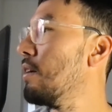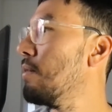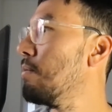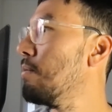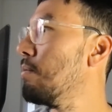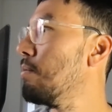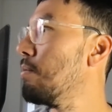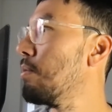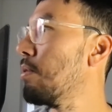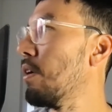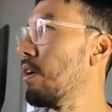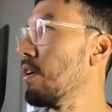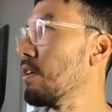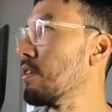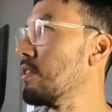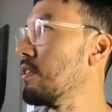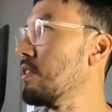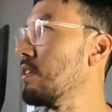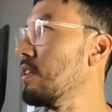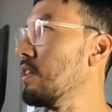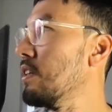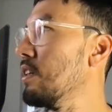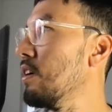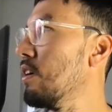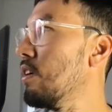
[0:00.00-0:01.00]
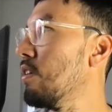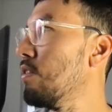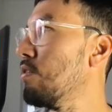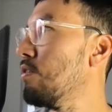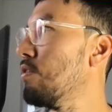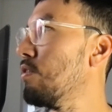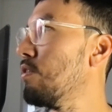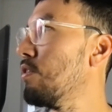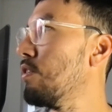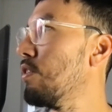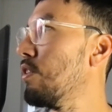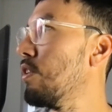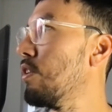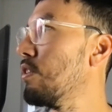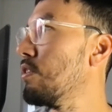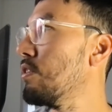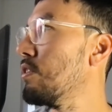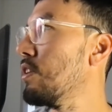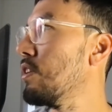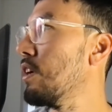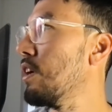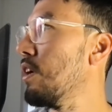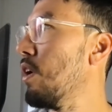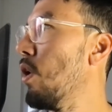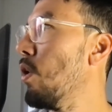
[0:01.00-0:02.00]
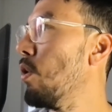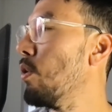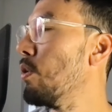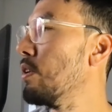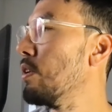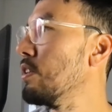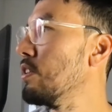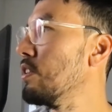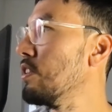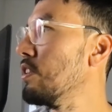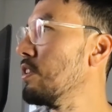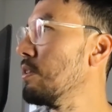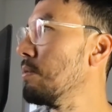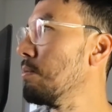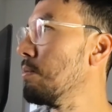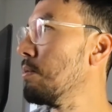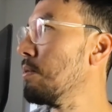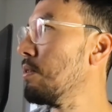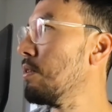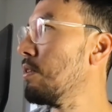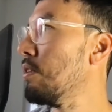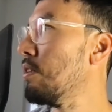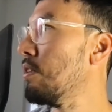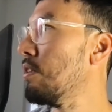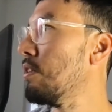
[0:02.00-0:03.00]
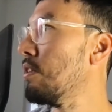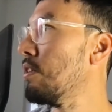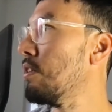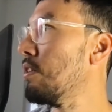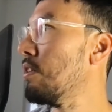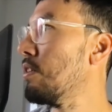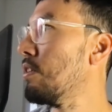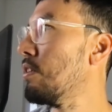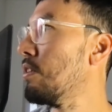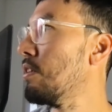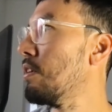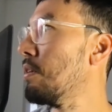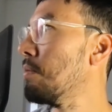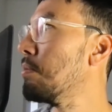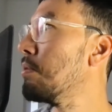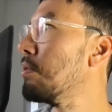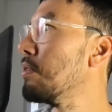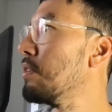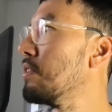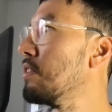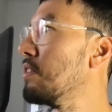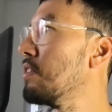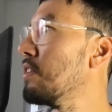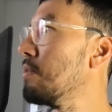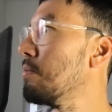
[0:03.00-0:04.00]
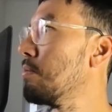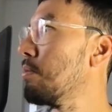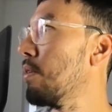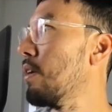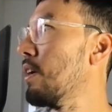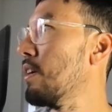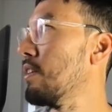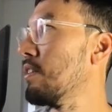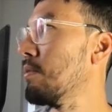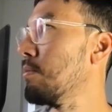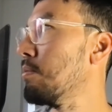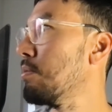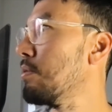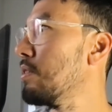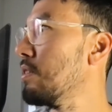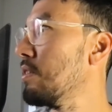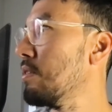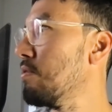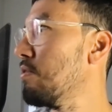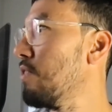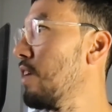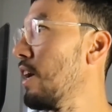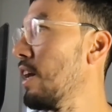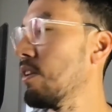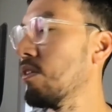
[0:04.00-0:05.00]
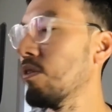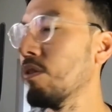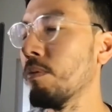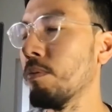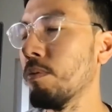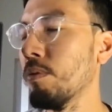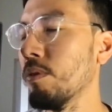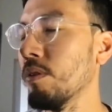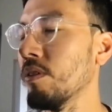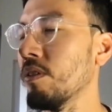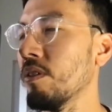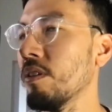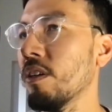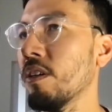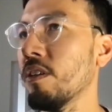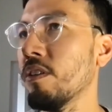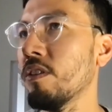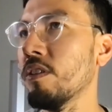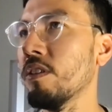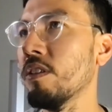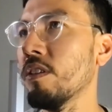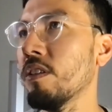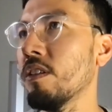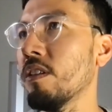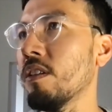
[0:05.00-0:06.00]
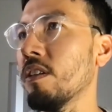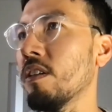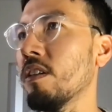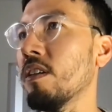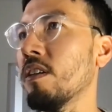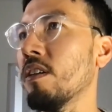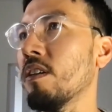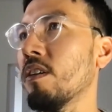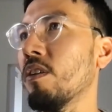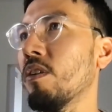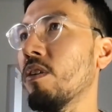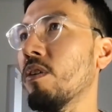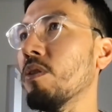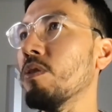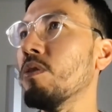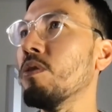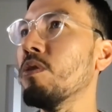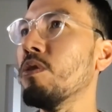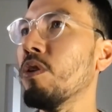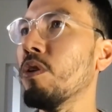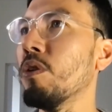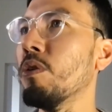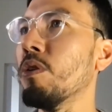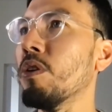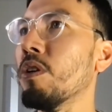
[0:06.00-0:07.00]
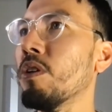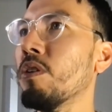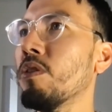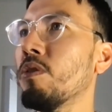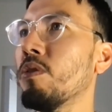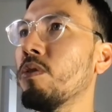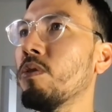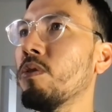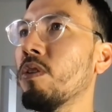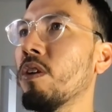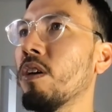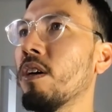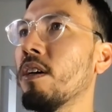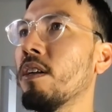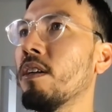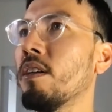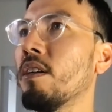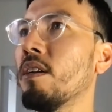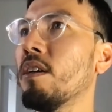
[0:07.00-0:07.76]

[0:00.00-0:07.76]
proxy of, say, ownership or value appreciation, or do tokens do that?